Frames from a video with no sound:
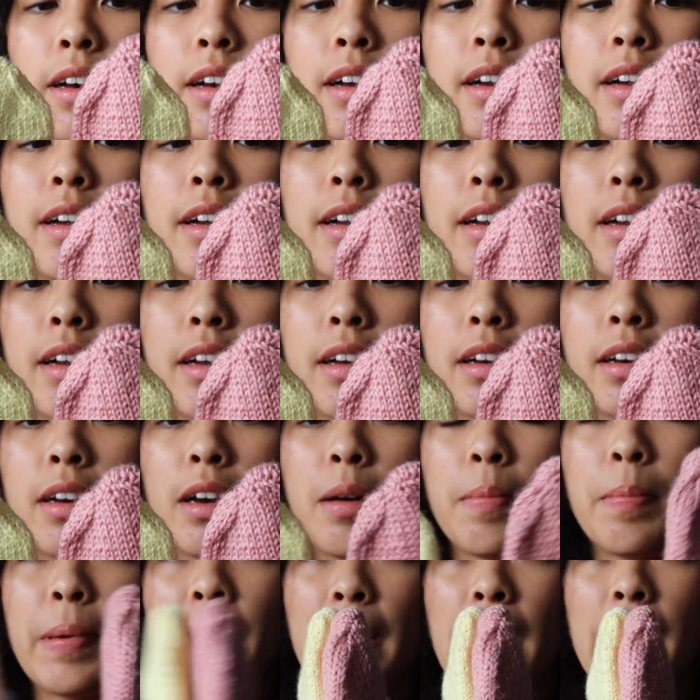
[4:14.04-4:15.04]
uh,
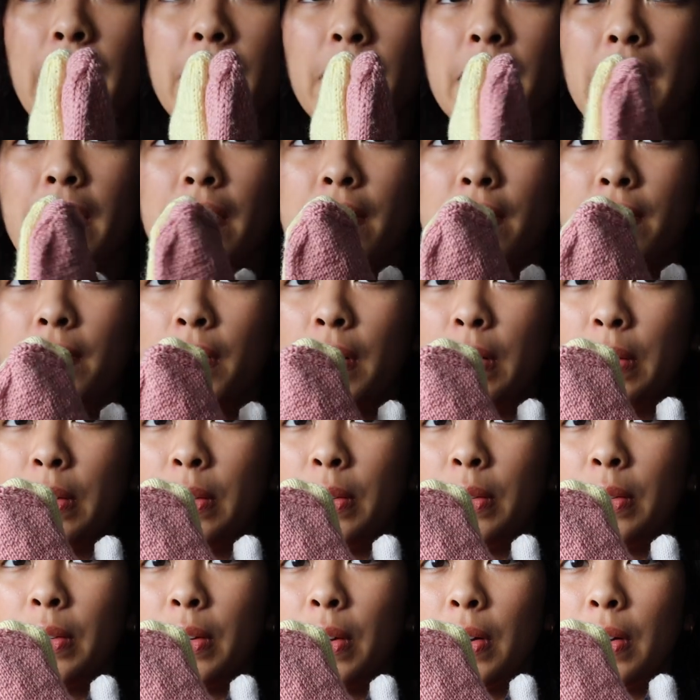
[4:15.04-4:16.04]
a pattern I
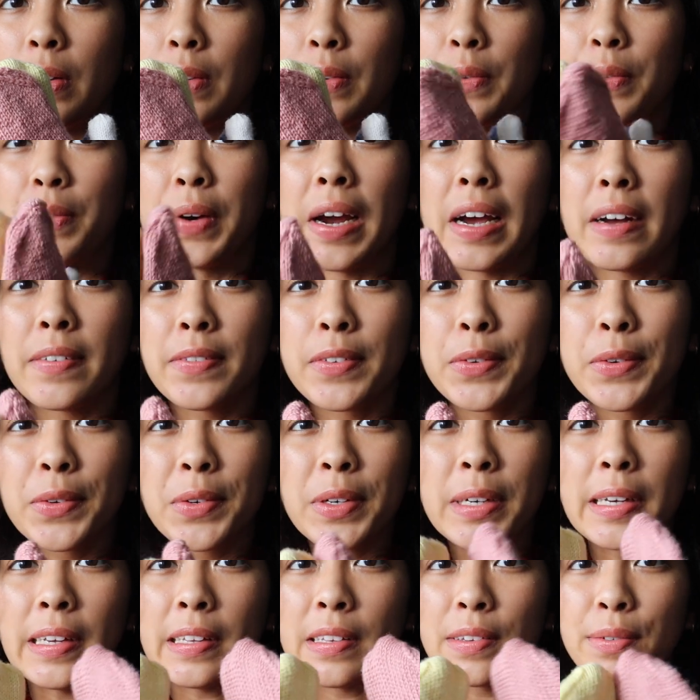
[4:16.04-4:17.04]
followed on
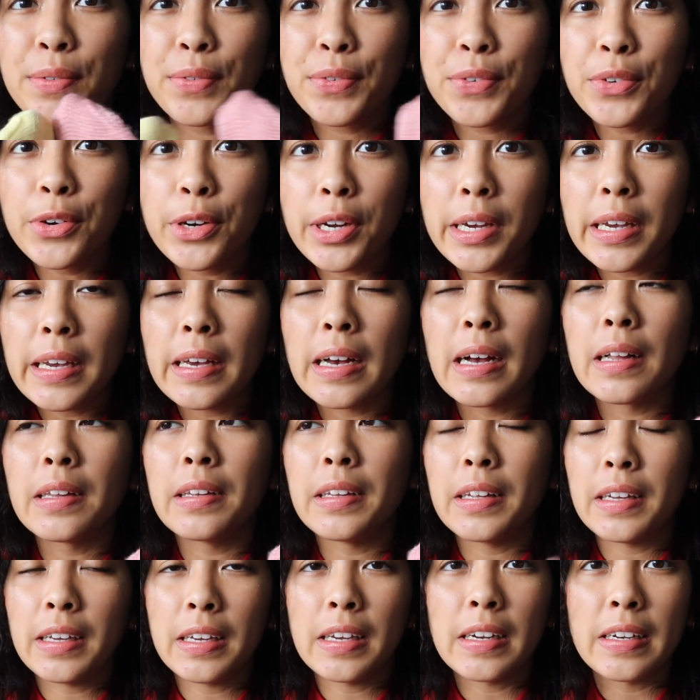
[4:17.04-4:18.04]
Ravelry. It's free, I'll
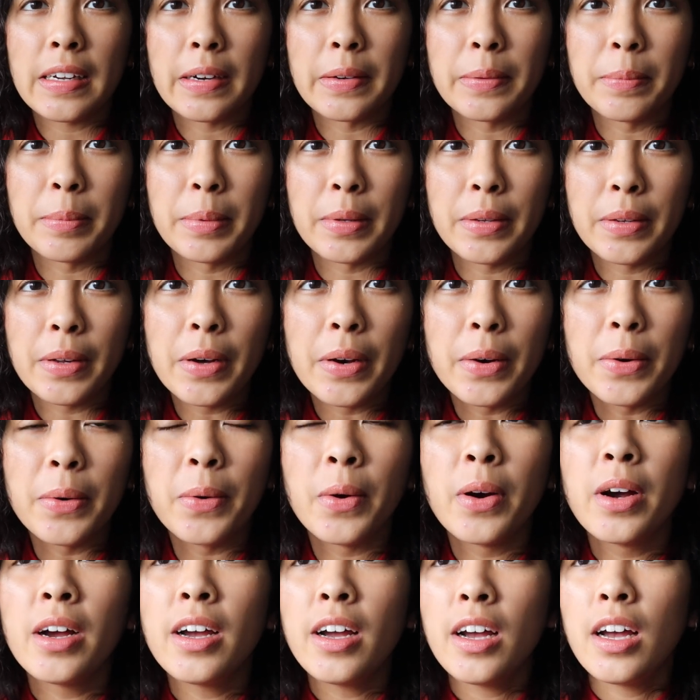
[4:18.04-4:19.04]
link it down
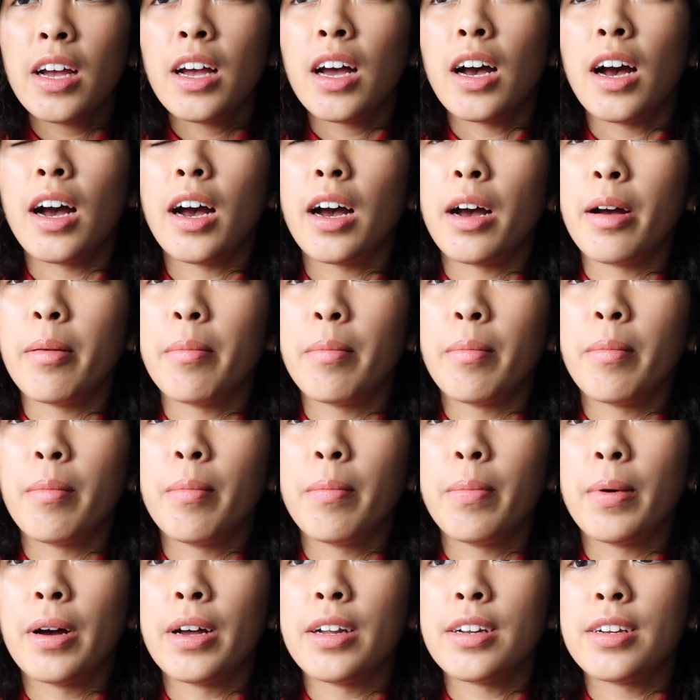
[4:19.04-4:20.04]
below, um,
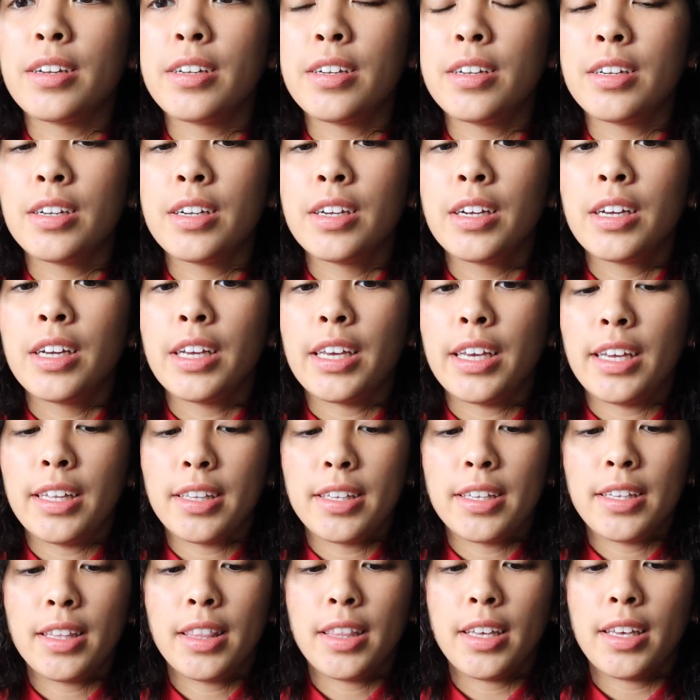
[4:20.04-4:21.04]
but
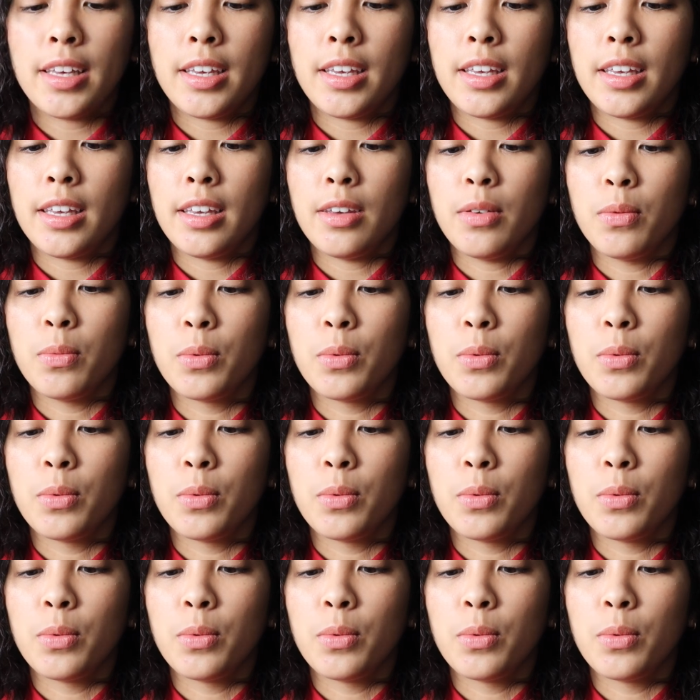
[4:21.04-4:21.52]
it's the